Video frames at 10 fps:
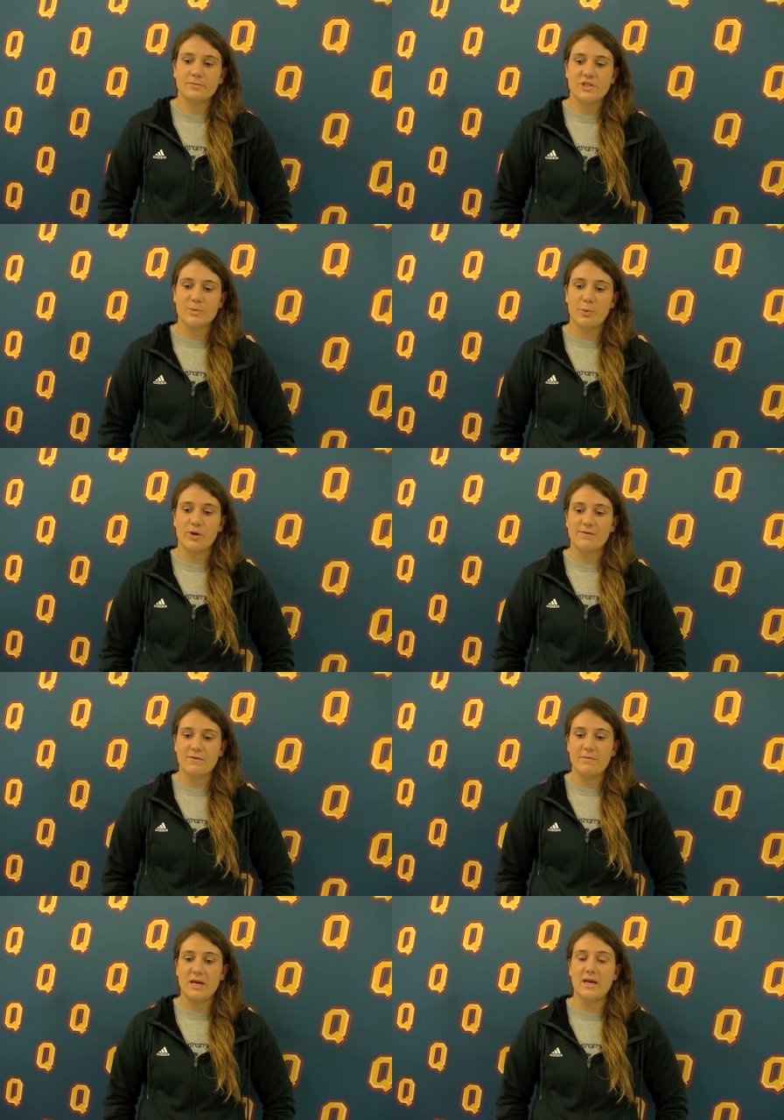supportive
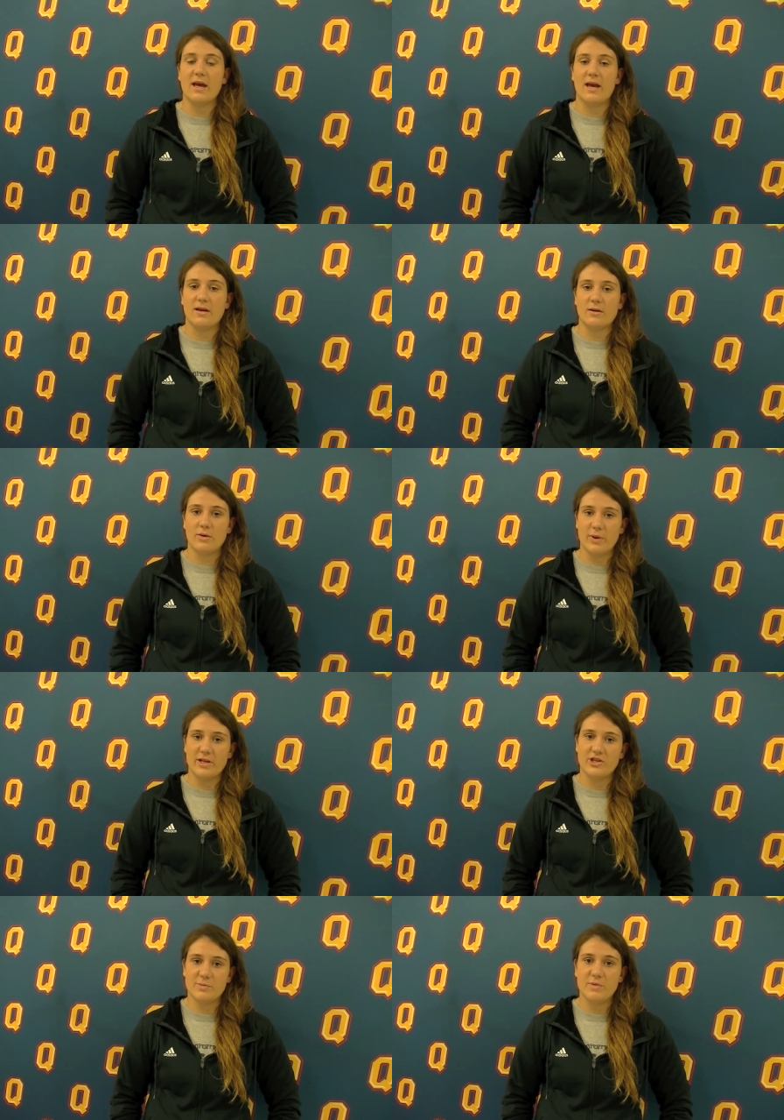of me and going to
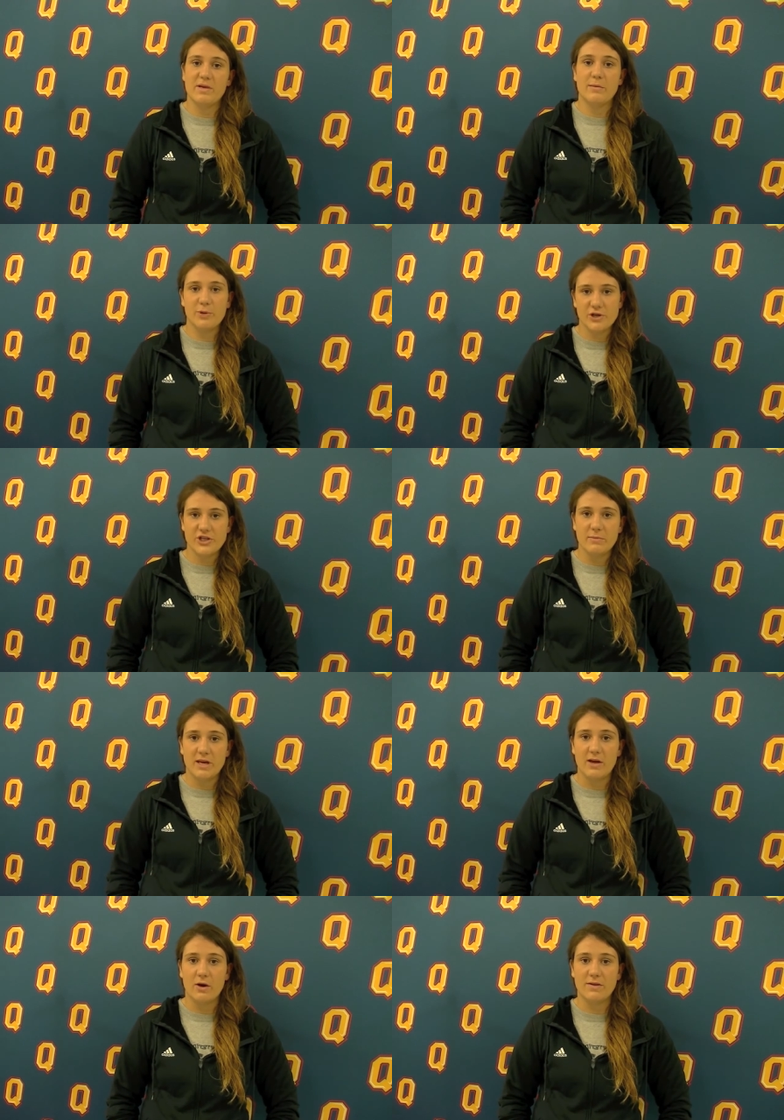the gym with me and pushing
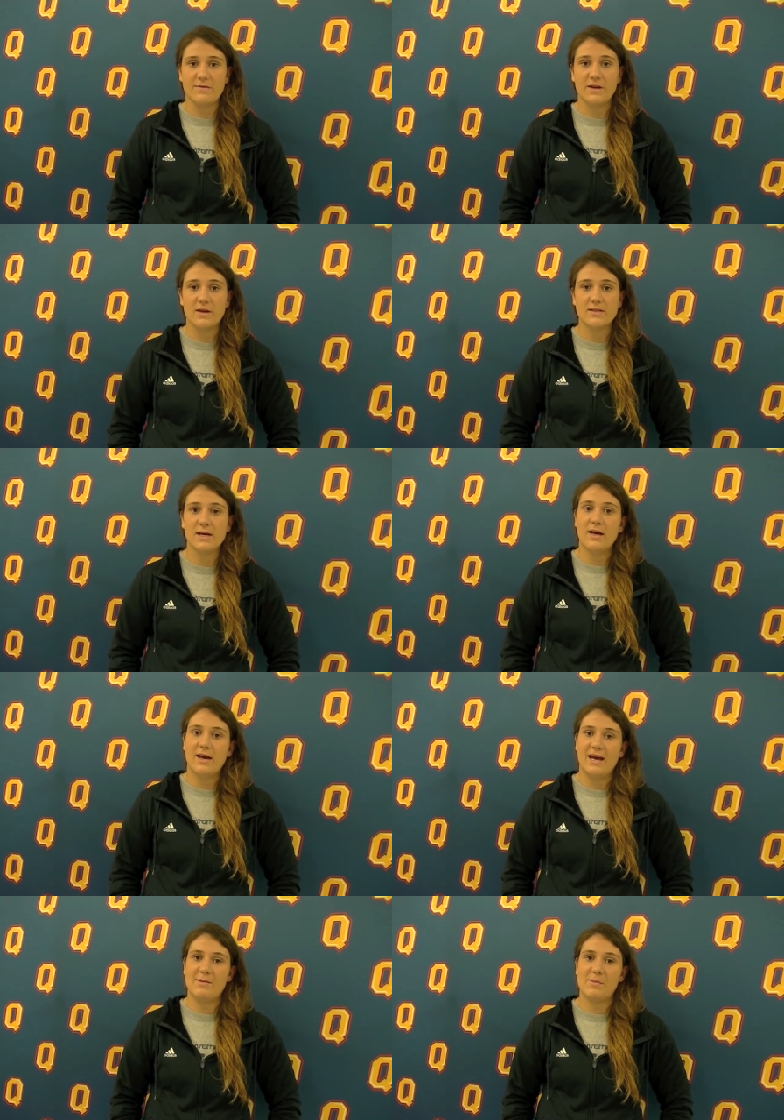me on the field
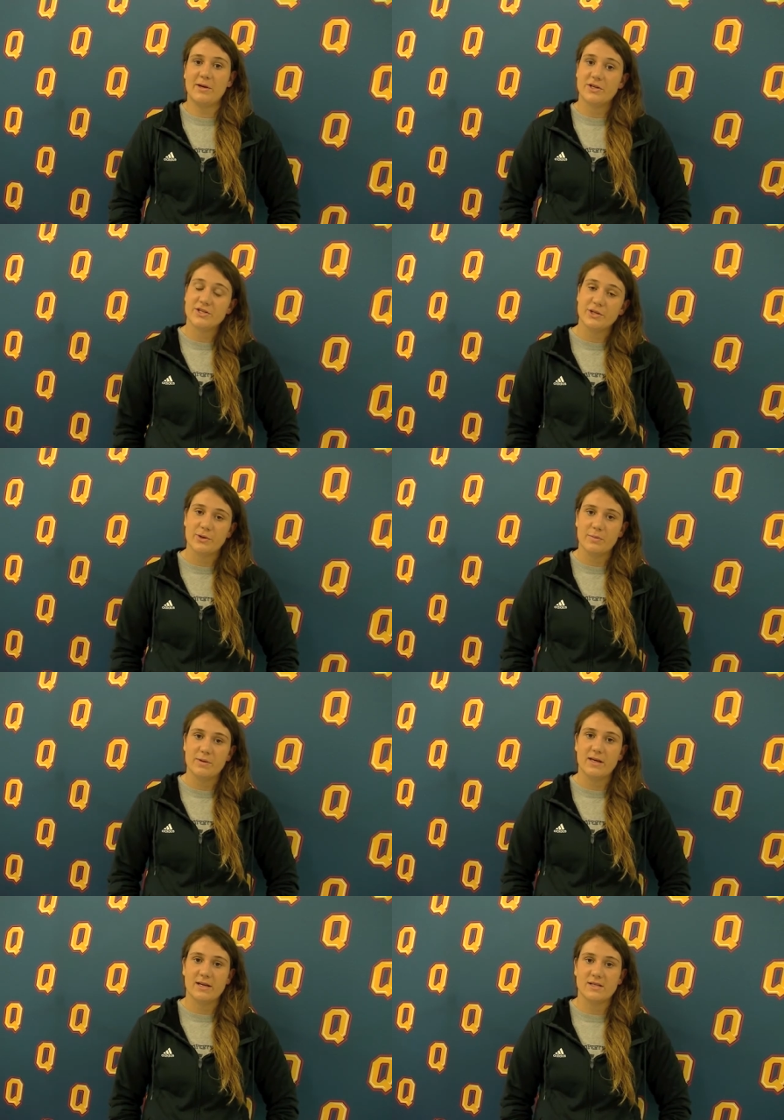and I'm a better student
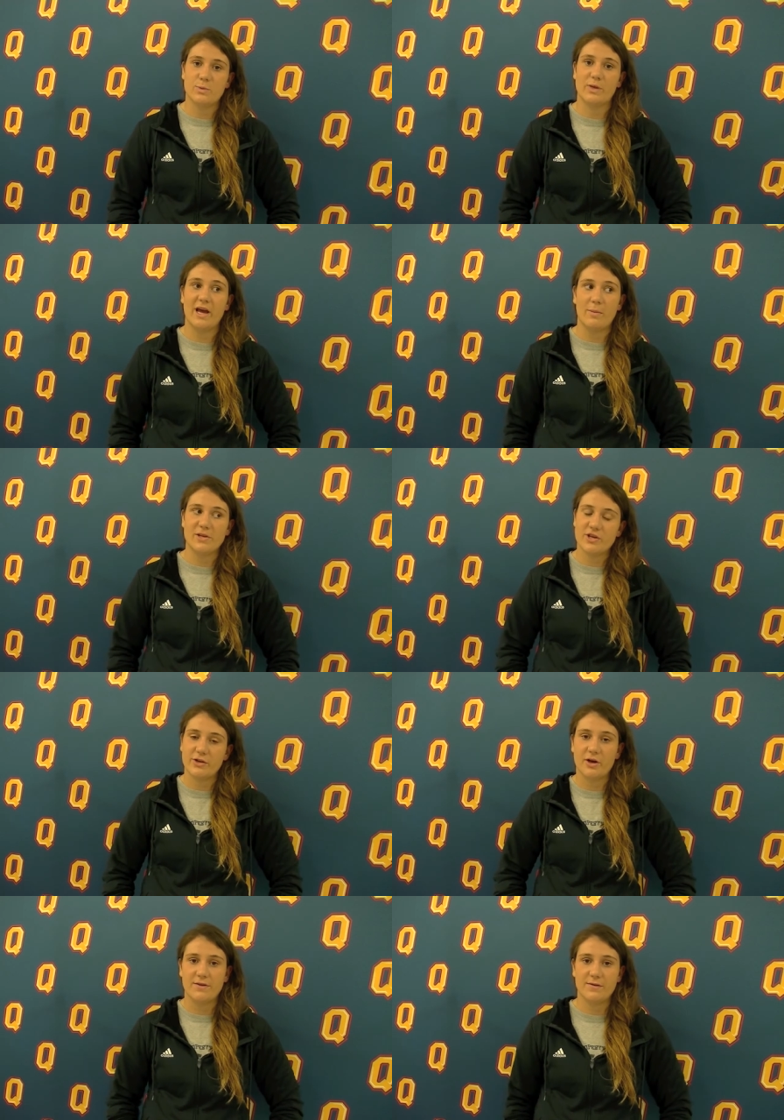because we help each
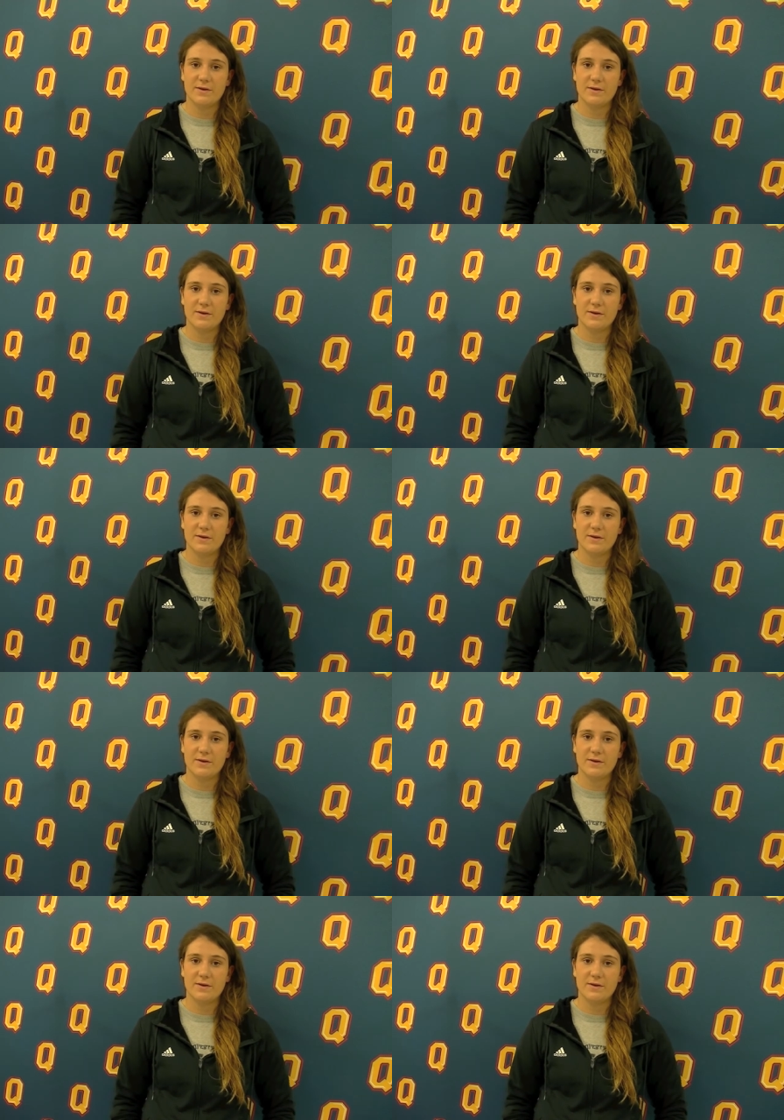other off the